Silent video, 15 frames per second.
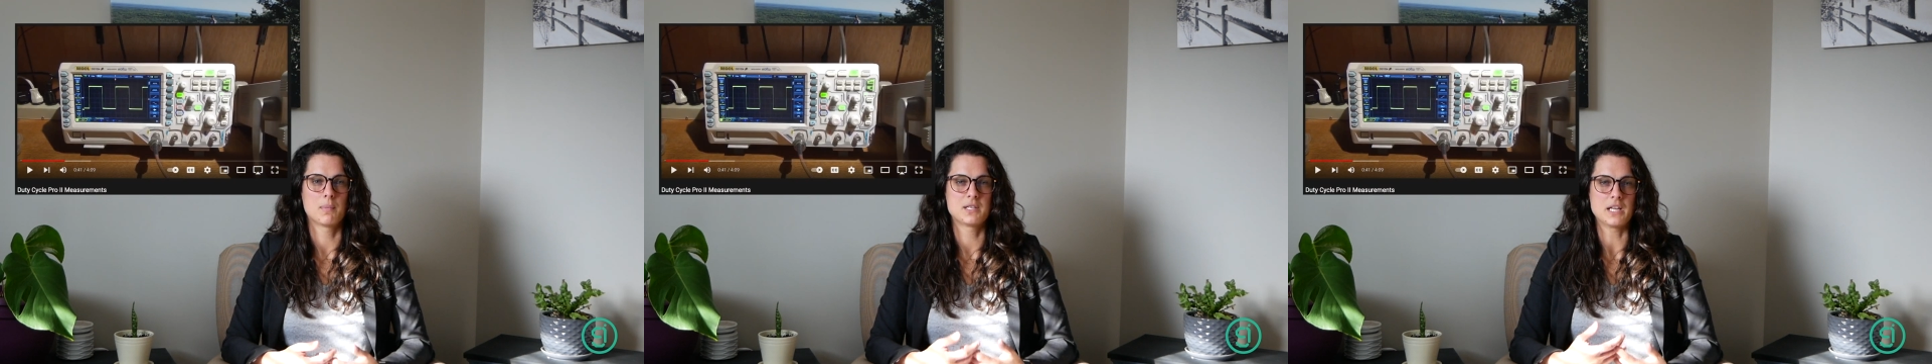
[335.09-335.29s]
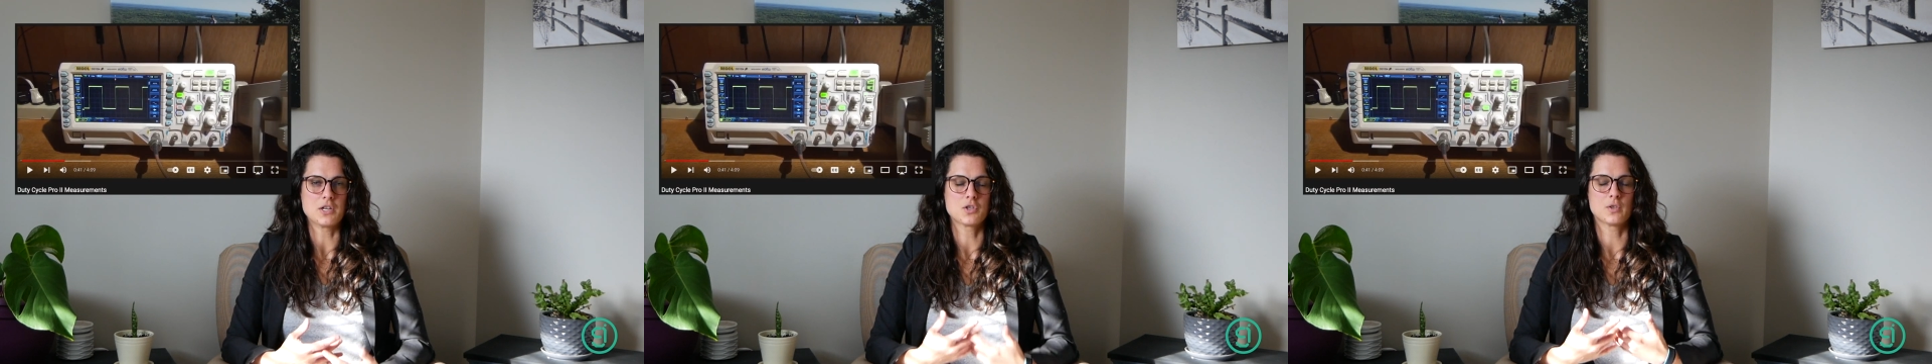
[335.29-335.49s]

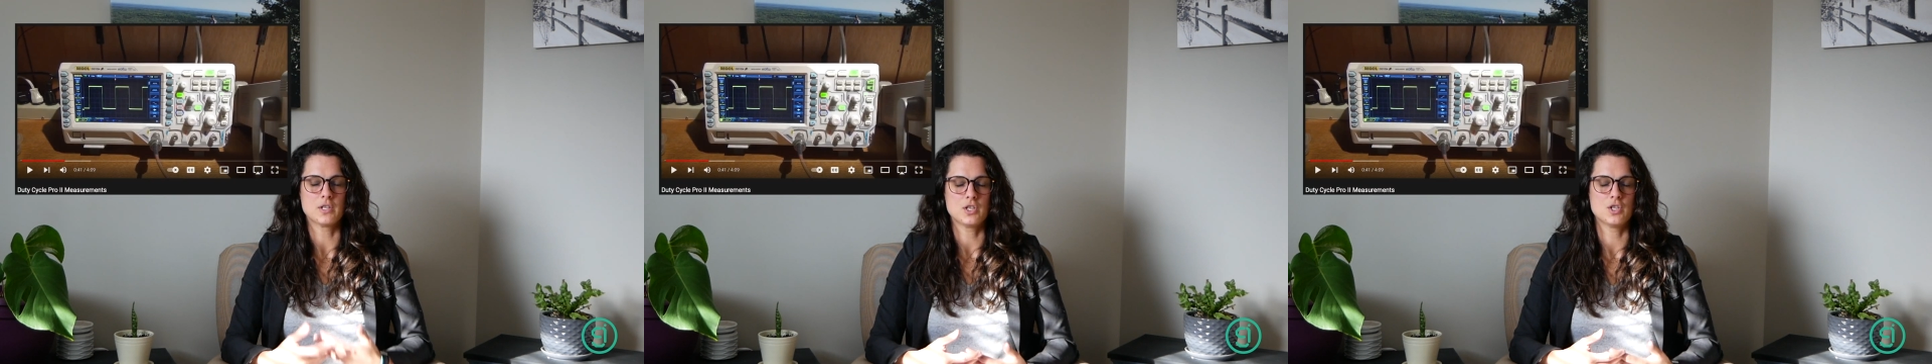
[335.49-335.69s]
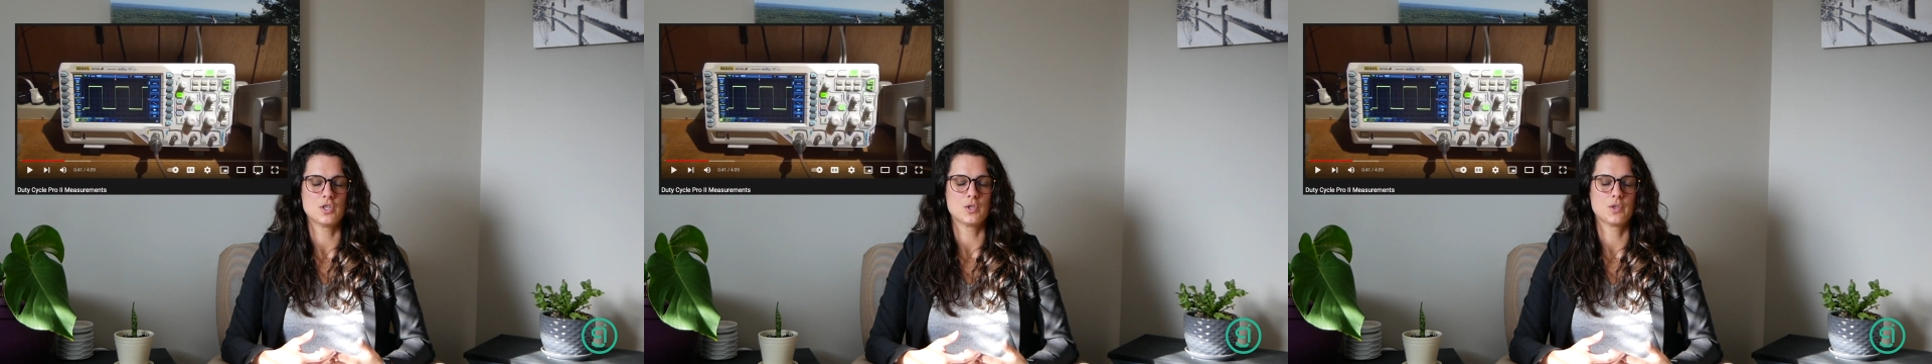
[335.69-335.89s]
potential
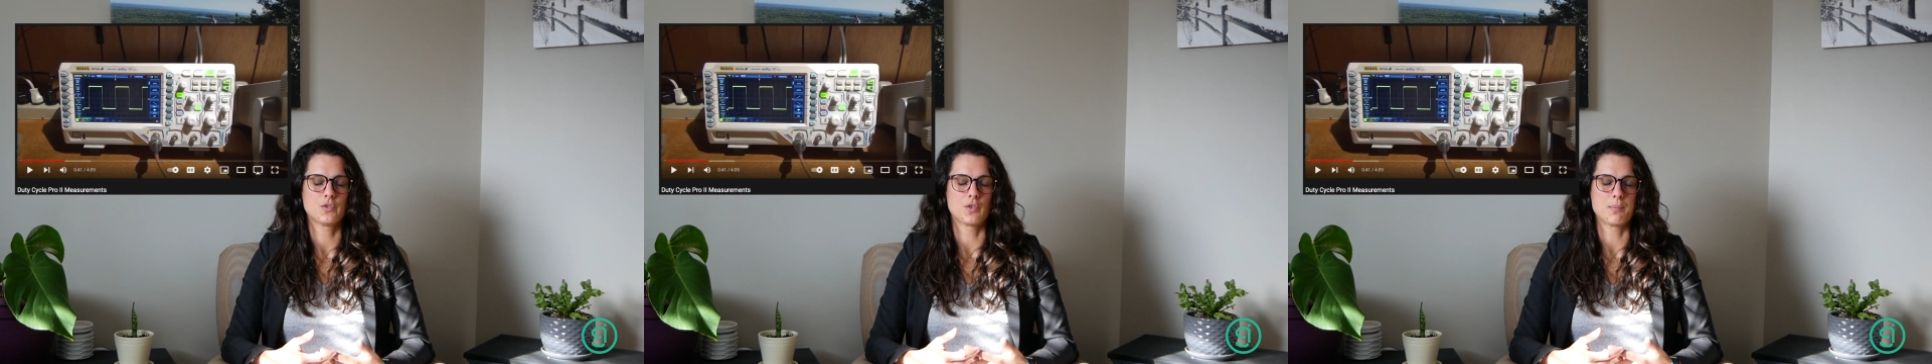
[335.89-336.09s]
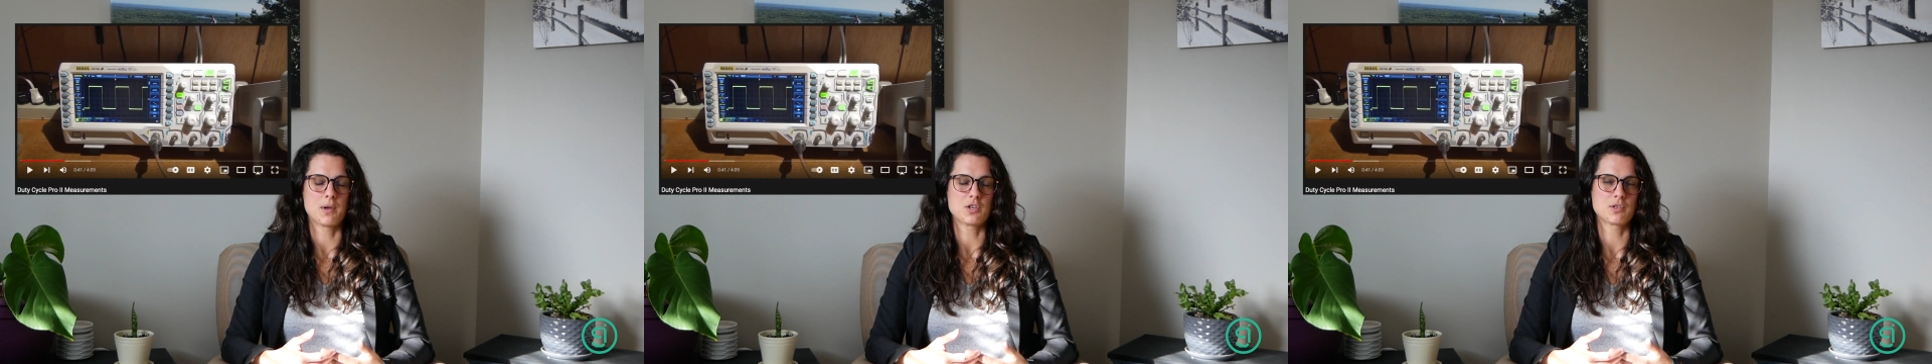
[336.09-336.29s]
issues
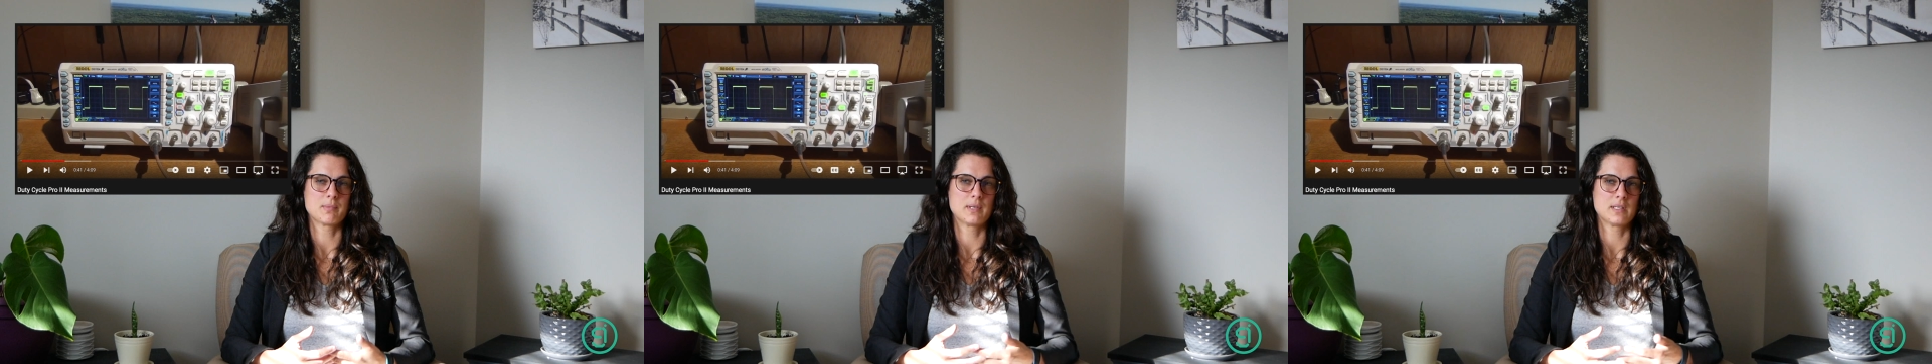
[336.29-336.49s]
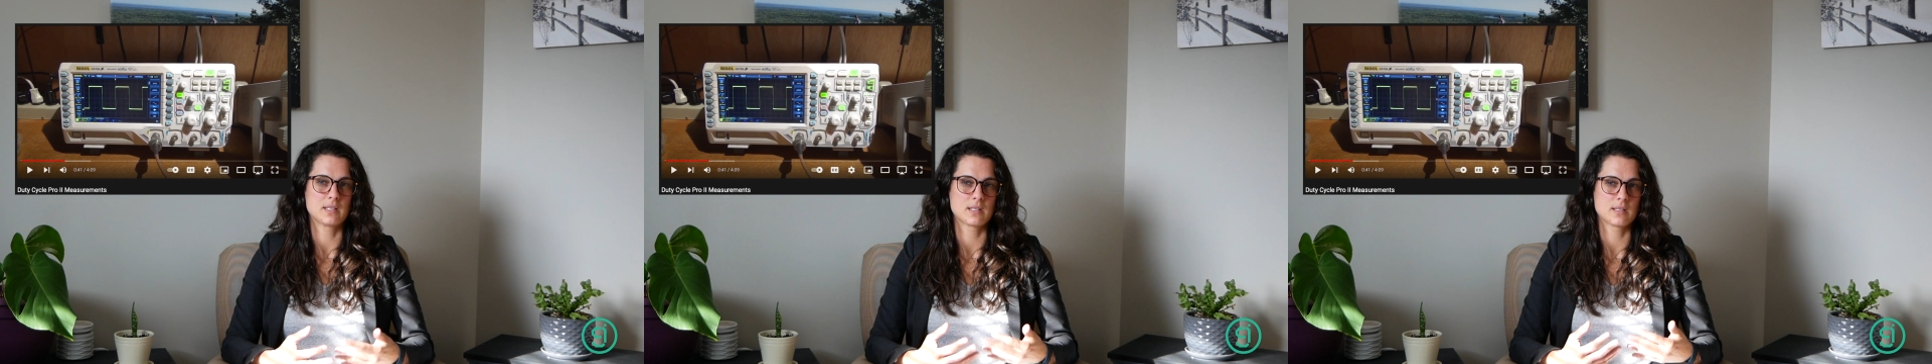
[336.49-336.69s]
for
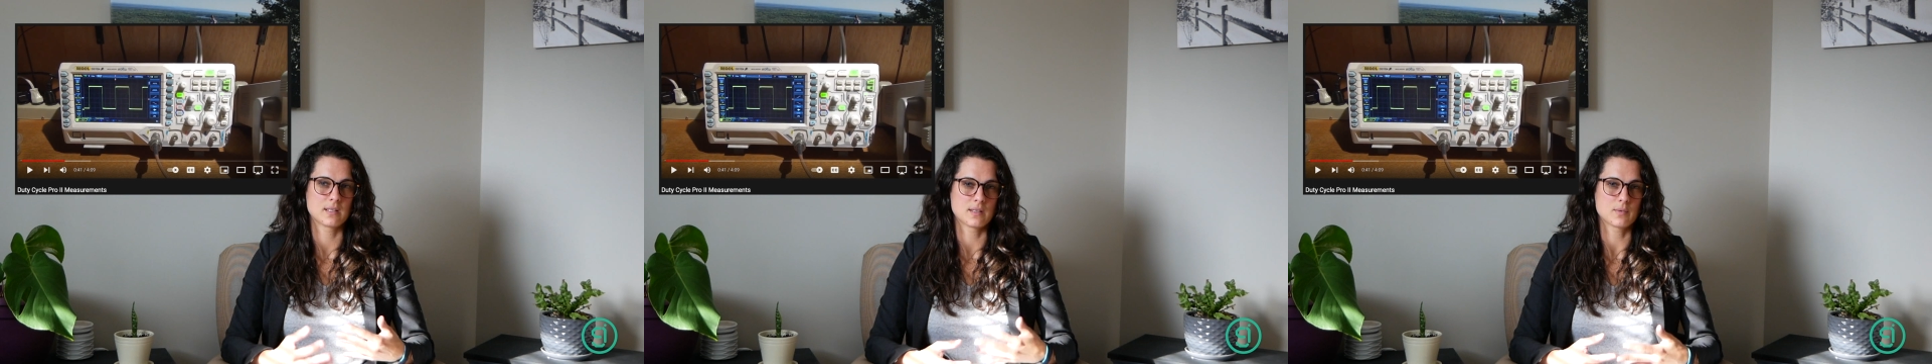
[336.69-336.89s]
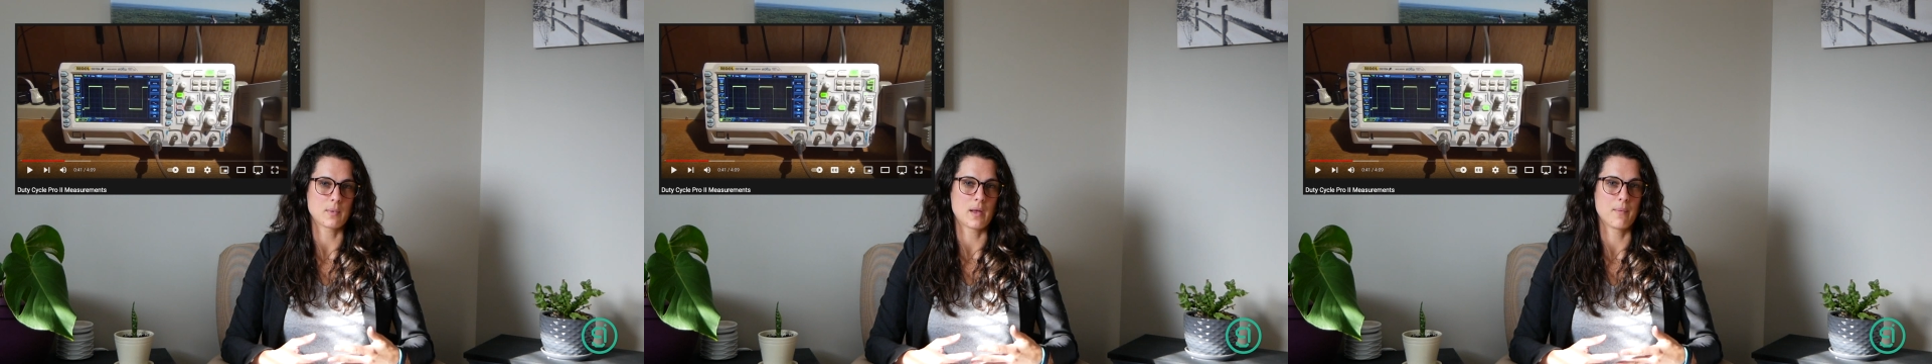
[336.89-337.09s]
measurement
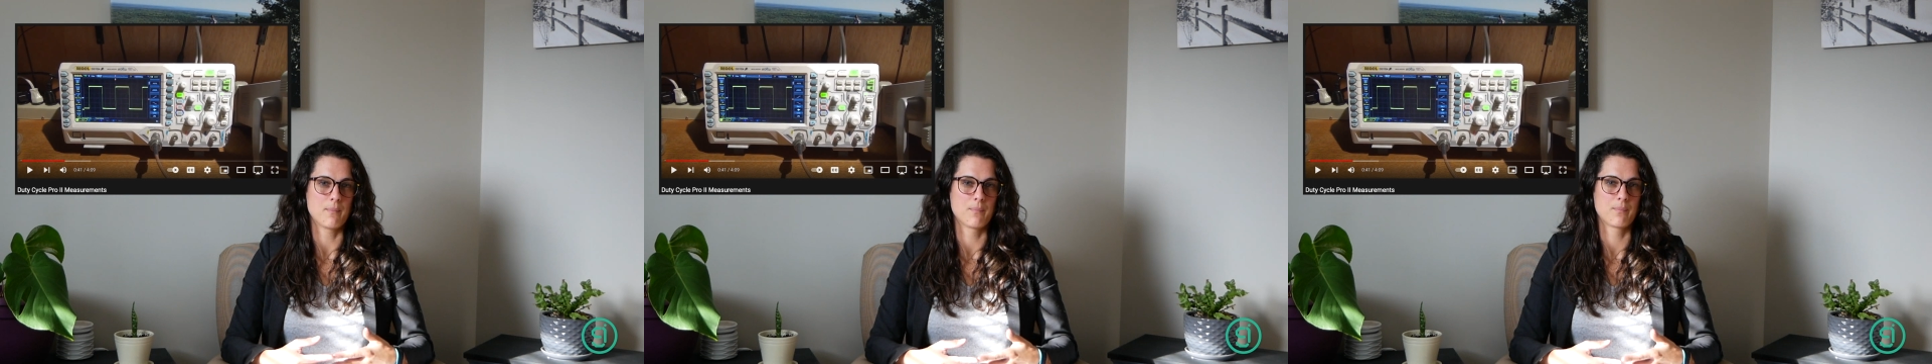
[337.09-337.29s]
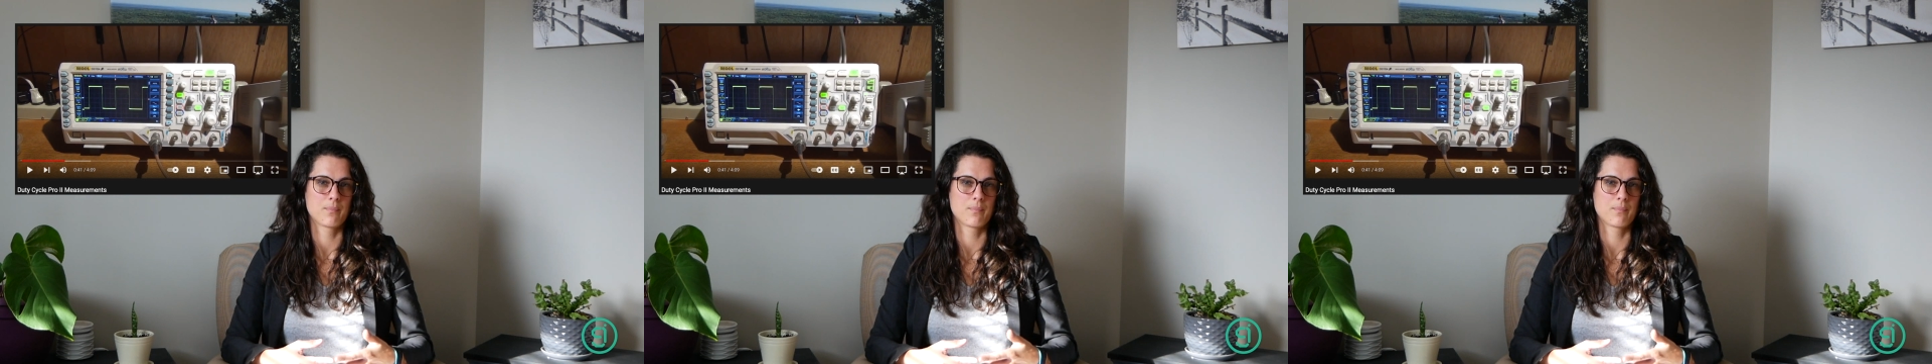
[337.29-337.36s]
as well.